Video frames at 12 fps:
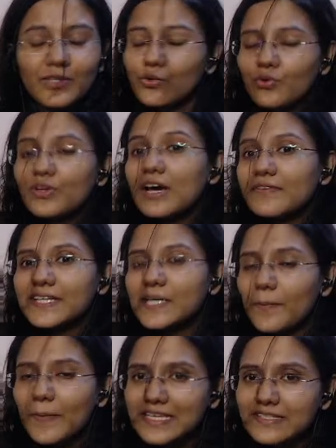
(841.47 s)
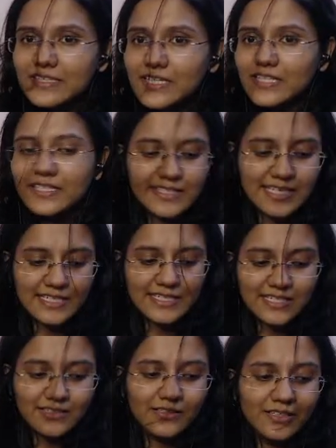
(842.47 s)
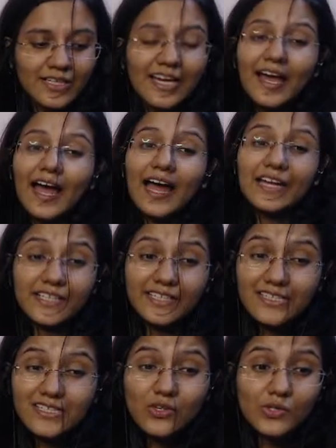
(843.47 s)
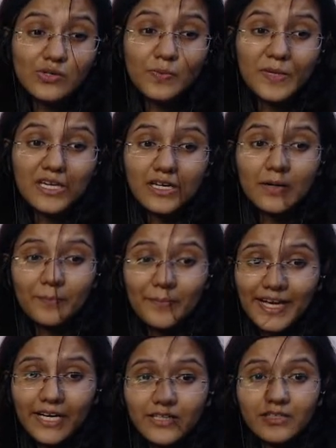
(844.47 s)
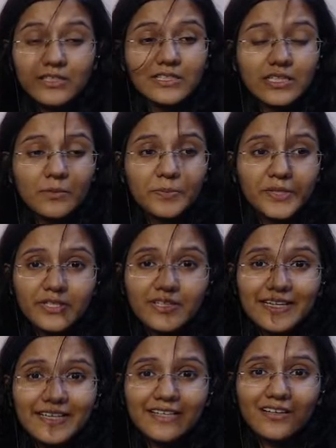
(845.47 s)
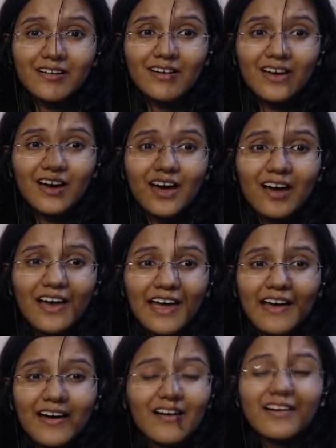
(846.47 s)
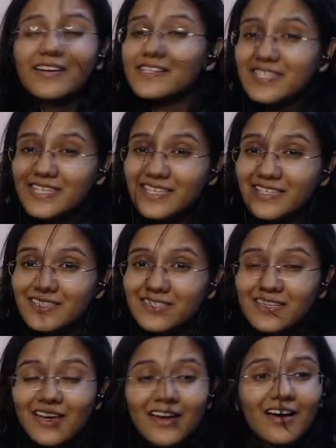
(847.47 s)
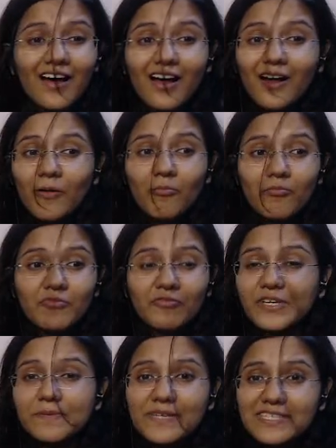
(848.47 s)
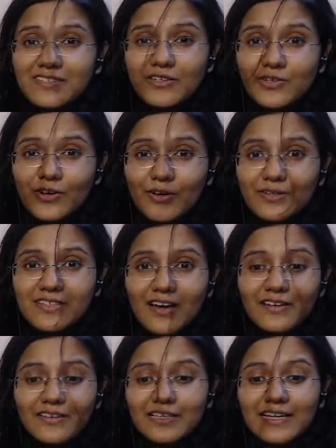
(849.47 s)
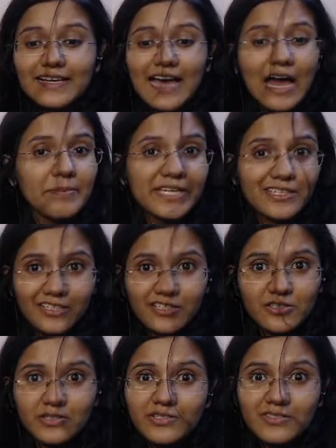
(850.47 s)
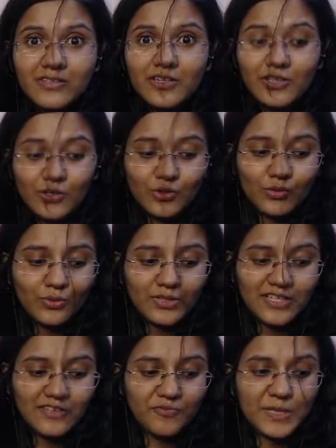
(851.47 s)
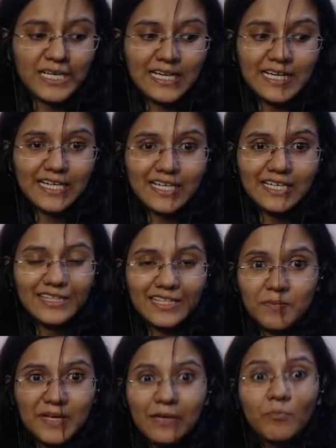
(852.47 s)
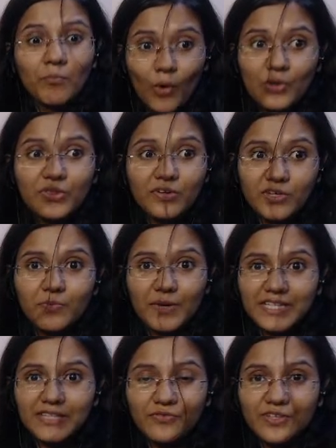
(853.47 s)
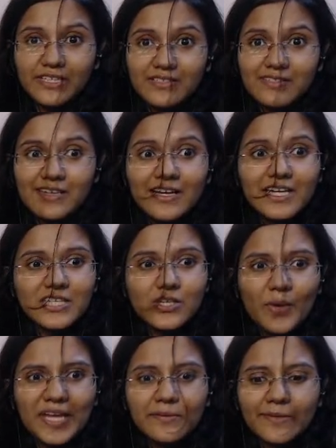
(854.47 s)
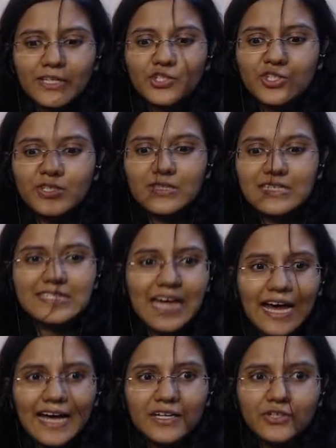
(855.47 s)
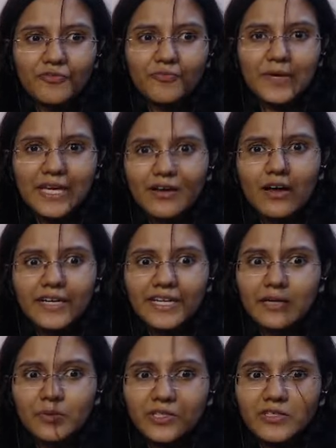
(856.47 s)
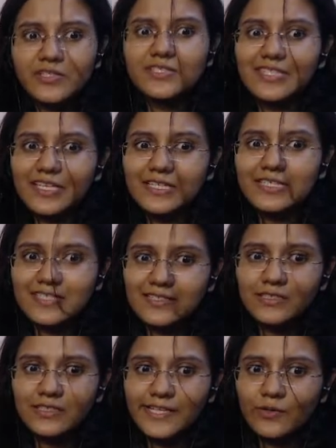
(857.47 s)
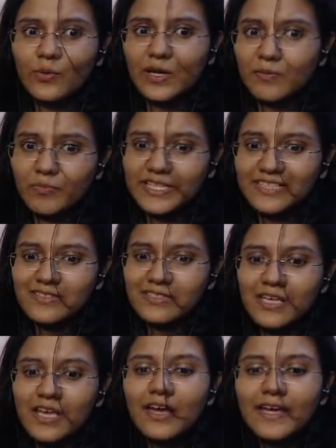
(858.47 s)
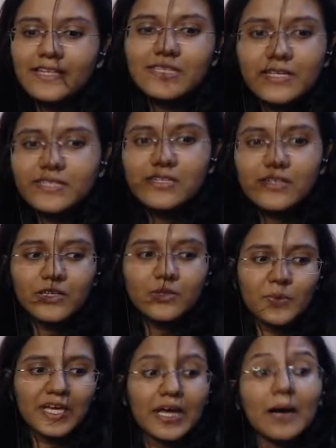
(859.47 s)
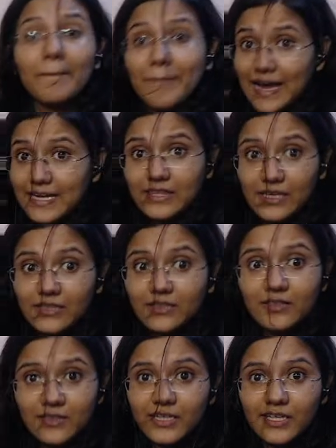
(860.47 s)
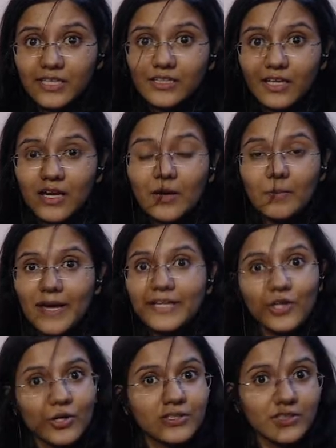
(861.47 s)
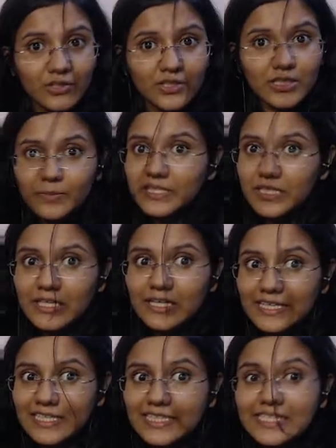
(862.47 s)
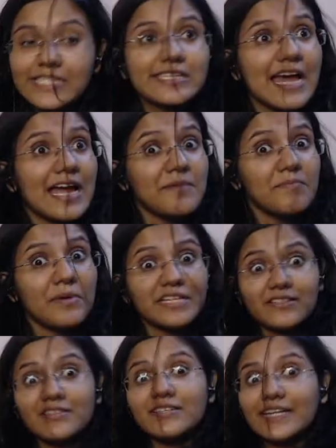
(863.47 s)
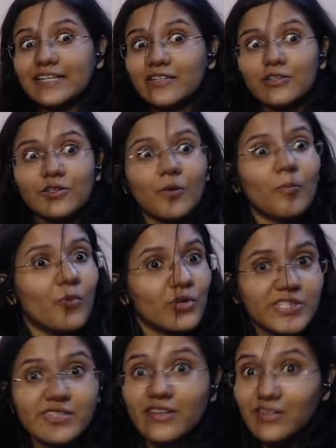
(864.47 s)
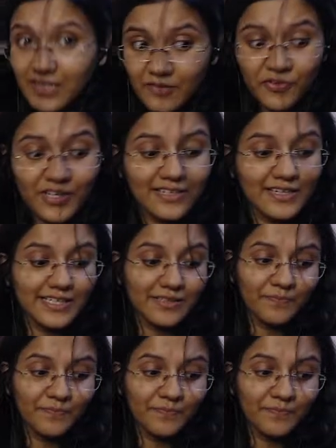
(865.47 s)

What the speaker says: You don't have the capacity to stay still. And it is also being compared a little bit to like a disease. Flea-pestered dogs aren't like happy creatures. You know, they're being bothered by the fleas. So very much this act of being unable to stay still in one place is considered to be a bad thing, right? By Dr. Gundabhatta at least, and by the narrator most definitely.